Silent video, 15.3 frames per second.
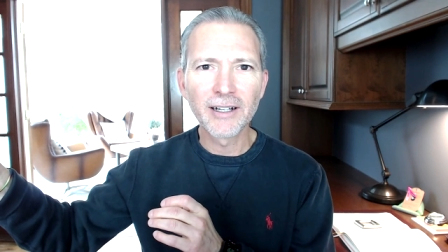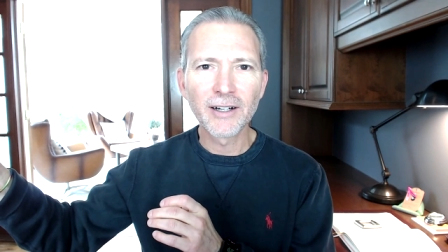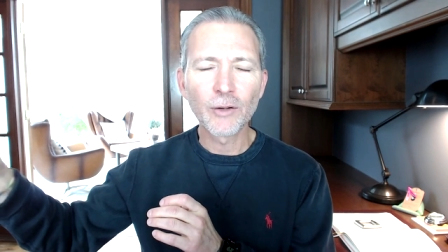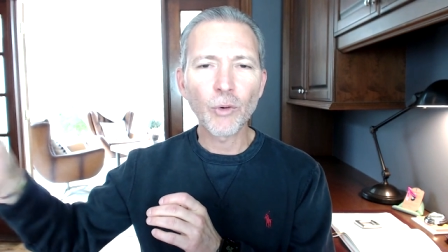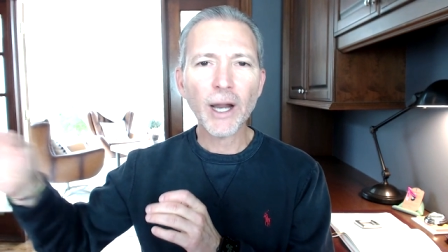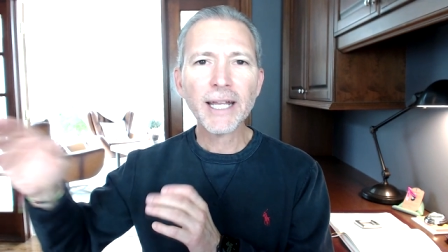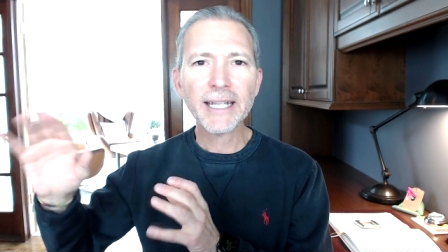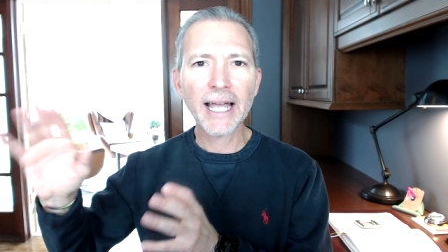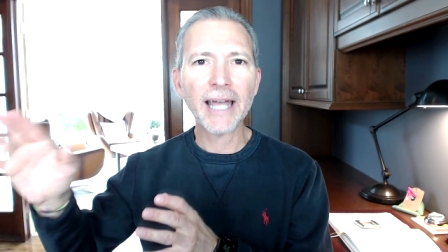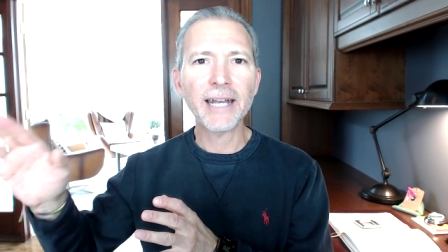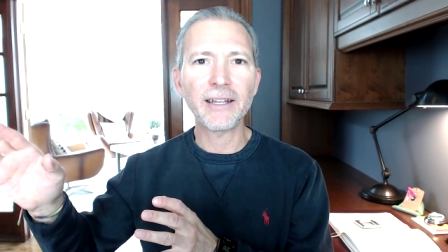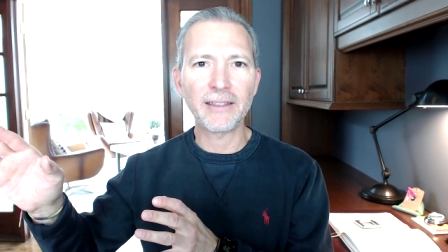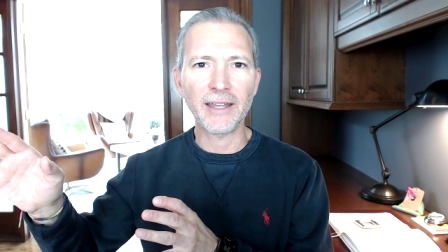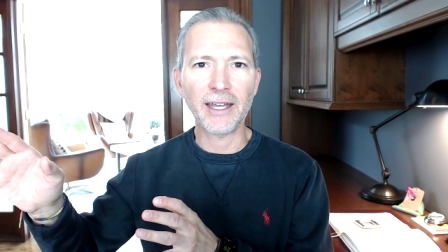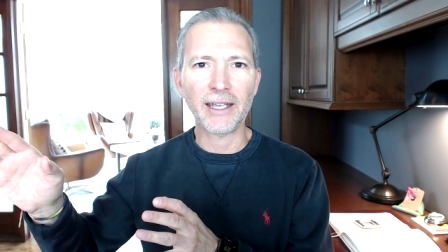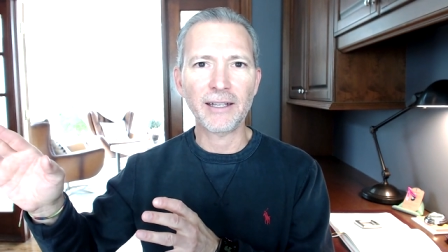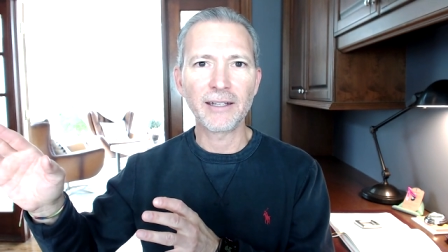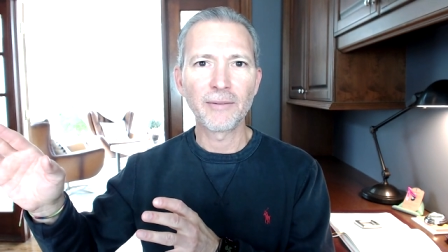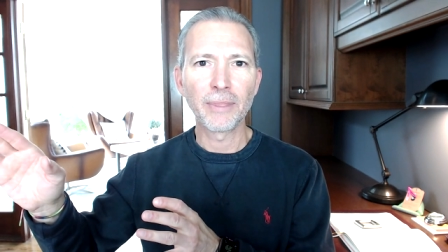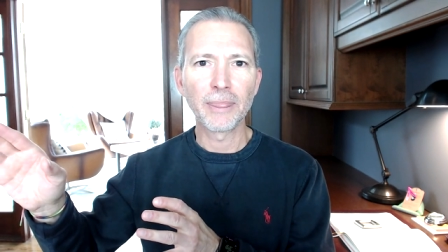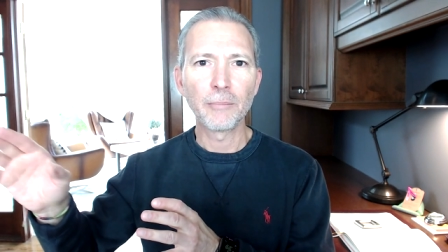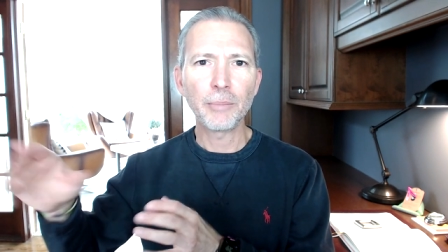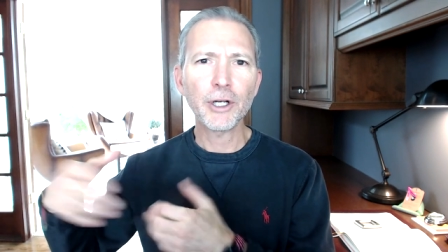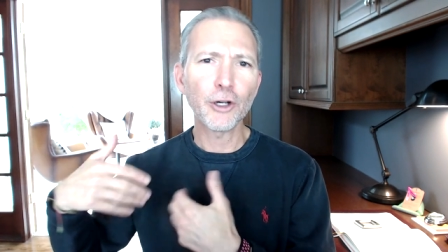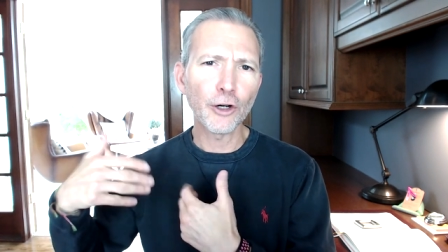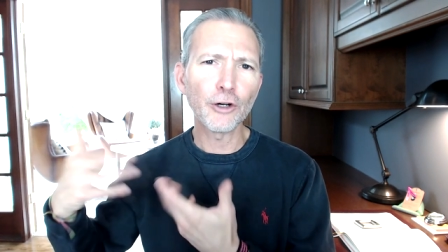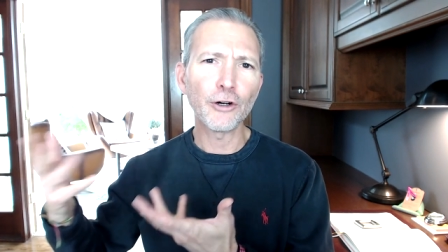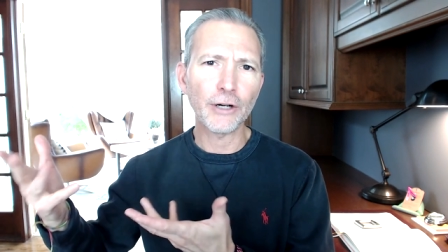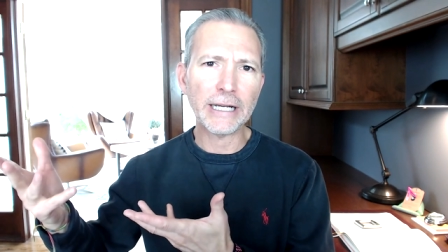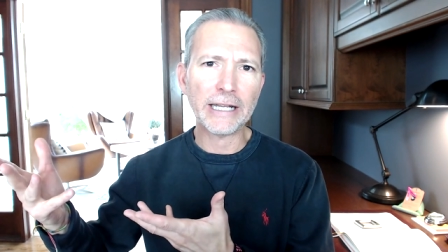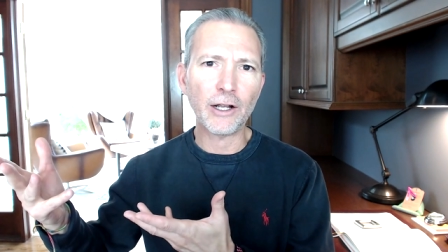right, kind of thing. But it hurt
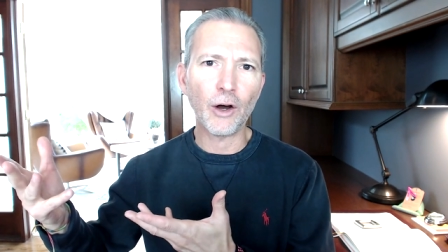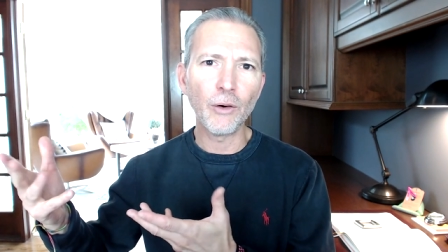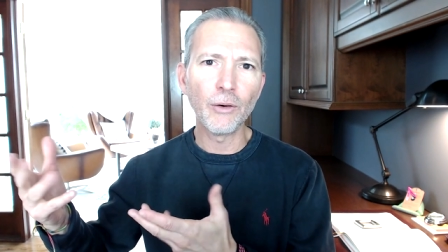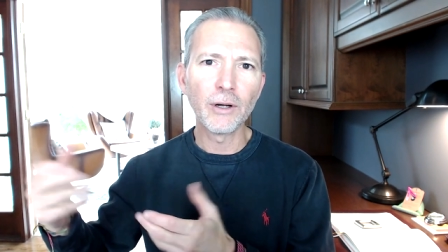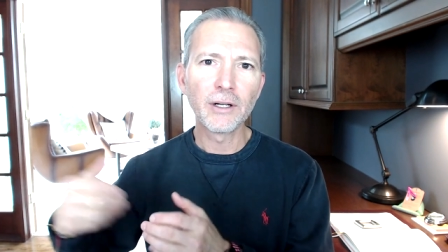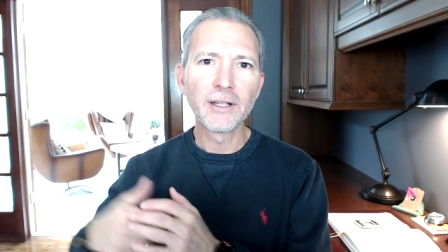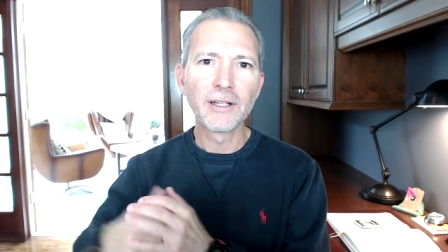her ego.